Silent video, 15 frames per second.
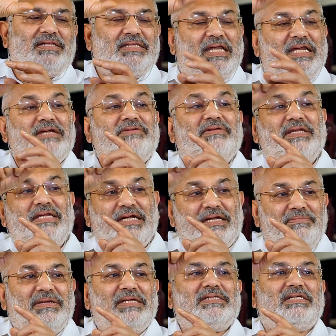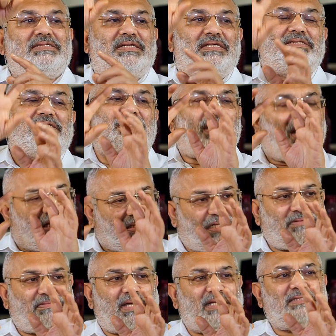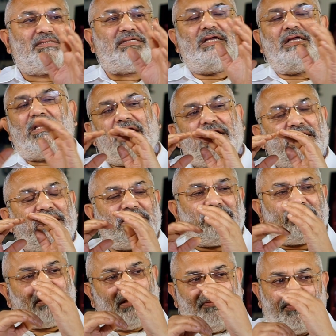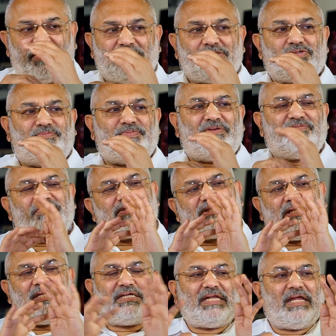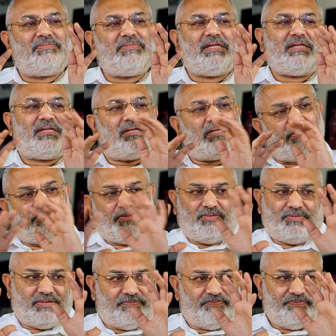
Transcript: Then it will need a major surgery. Otherwise, if it is superficial, it can be removed.